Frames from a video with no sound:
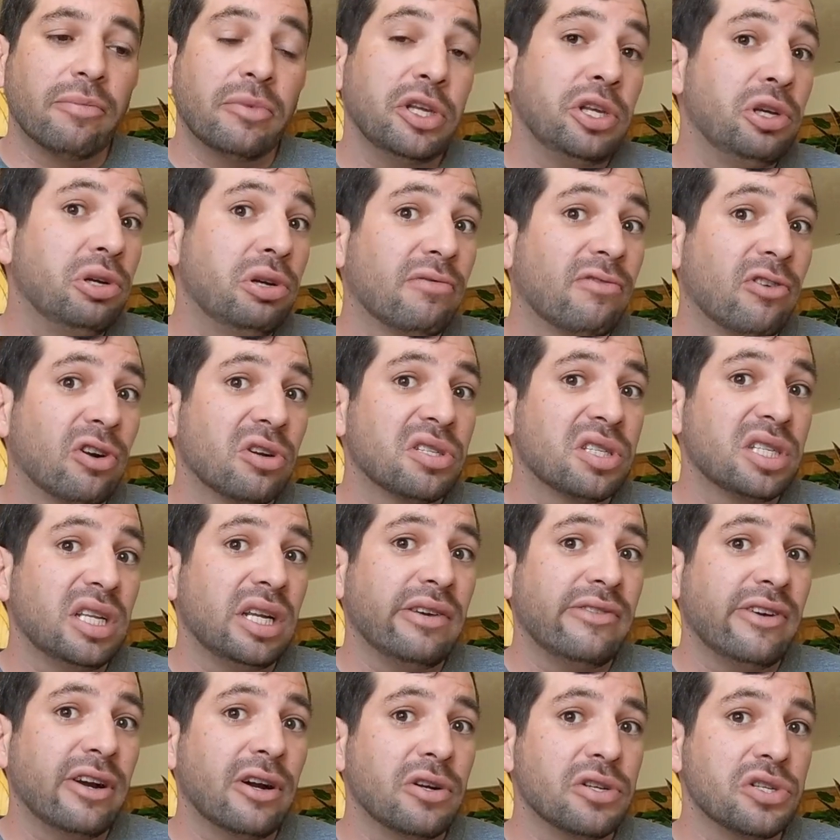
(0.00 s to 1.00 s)
from the
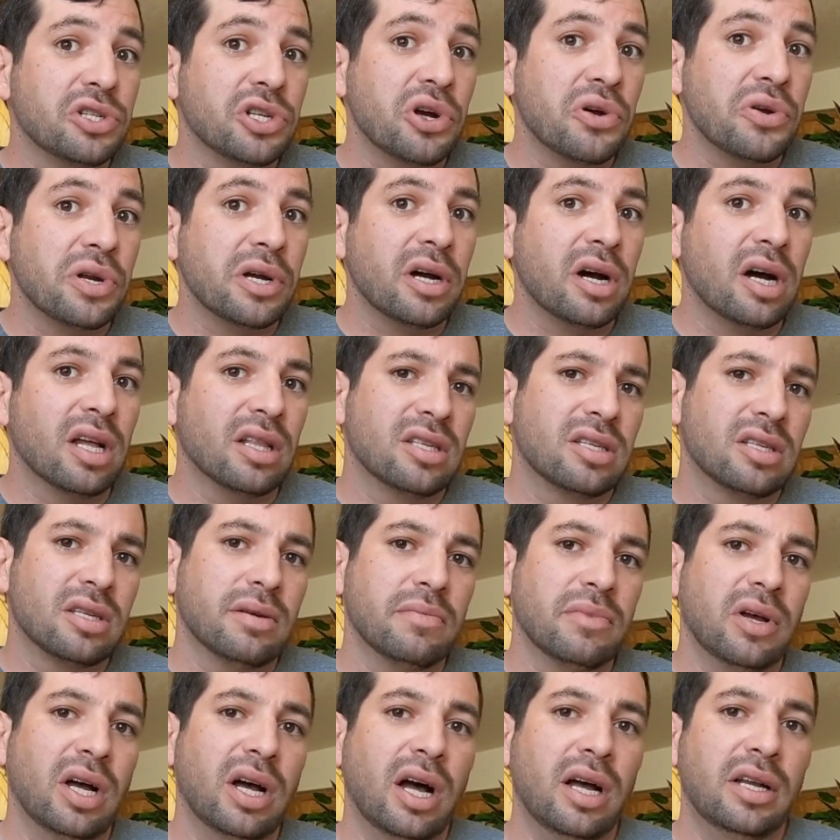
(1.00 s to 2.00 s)
University of Arizona on
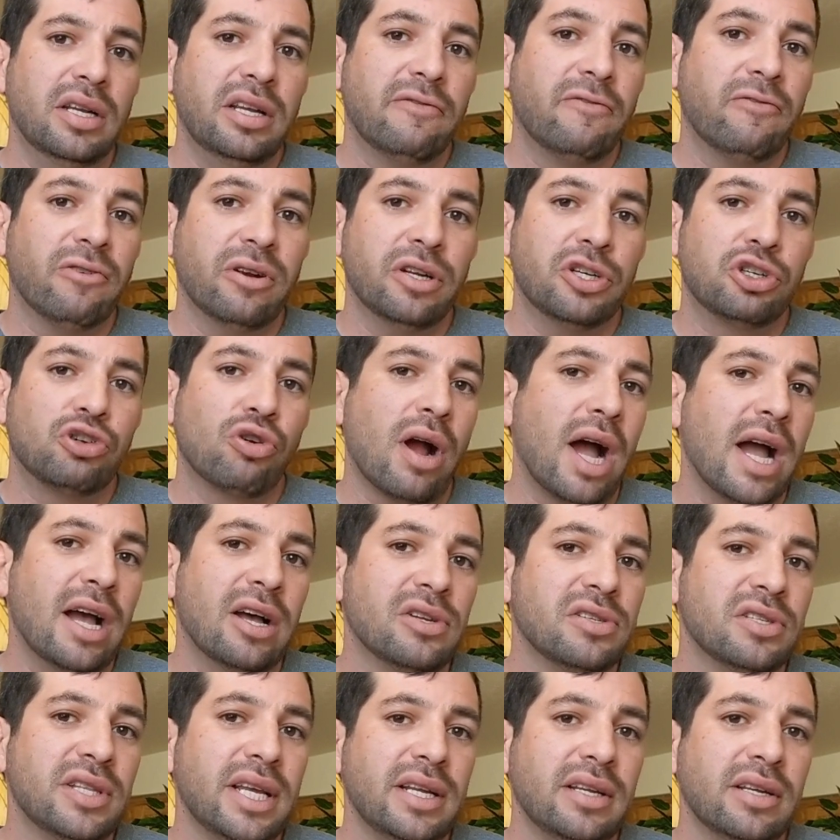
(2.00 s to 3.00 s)
some different
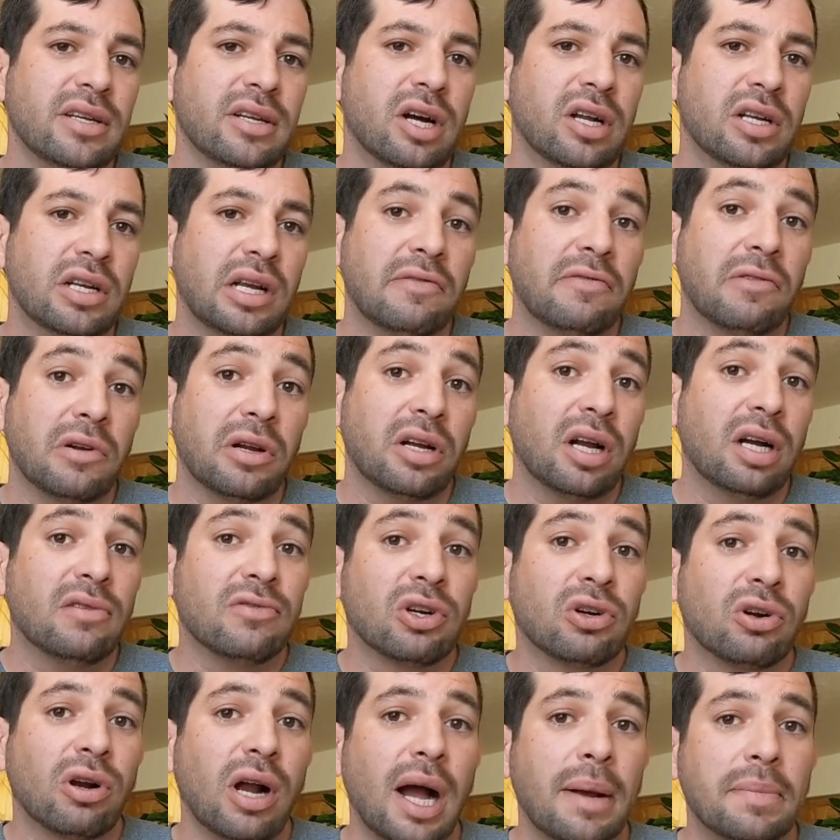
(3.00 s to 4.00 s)
trials they did on different
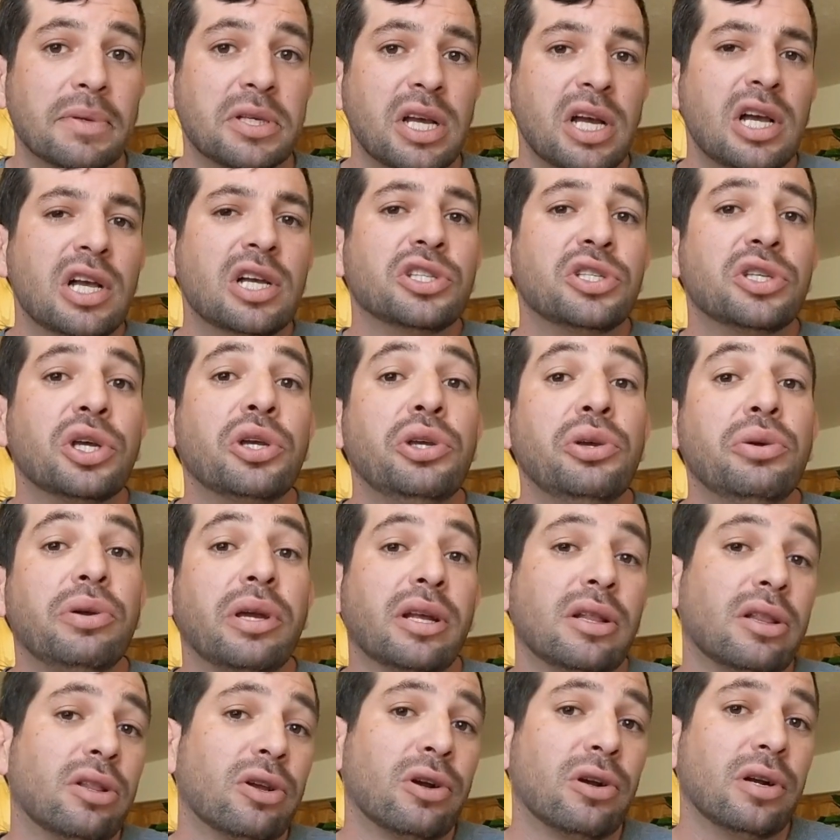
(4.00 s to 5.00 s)
cover crops, so
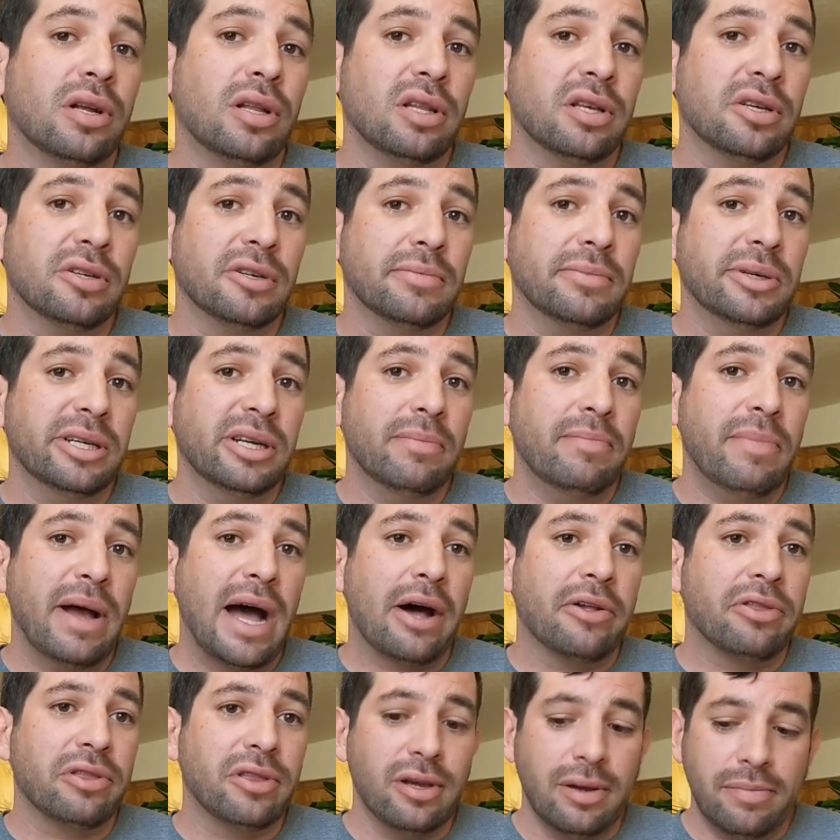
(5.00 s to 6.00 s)
you can learn a little bit
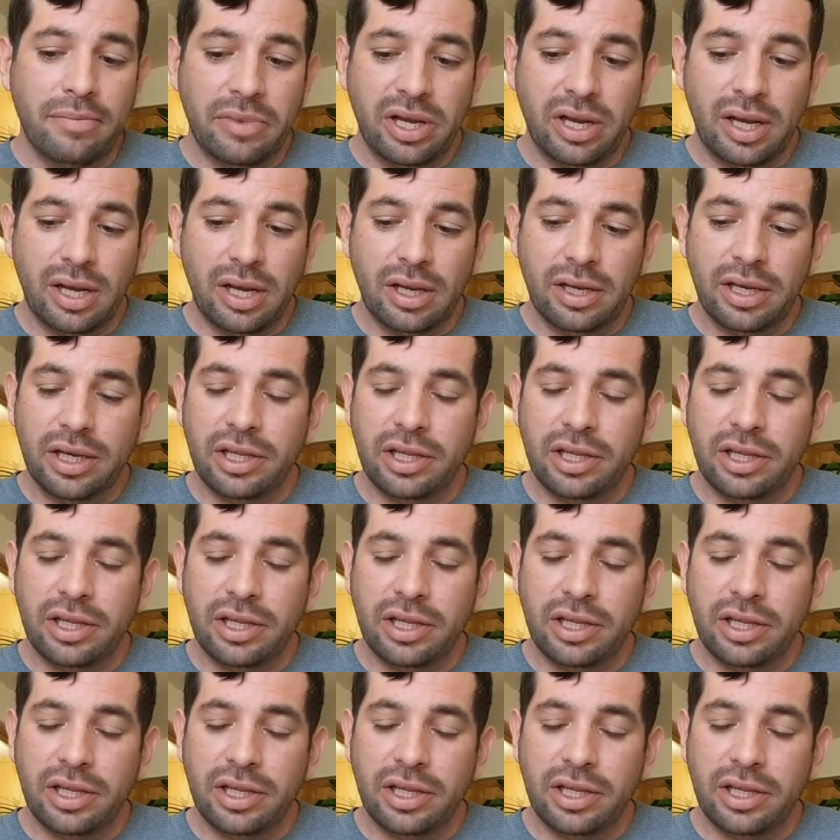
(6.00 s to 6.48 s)
about them.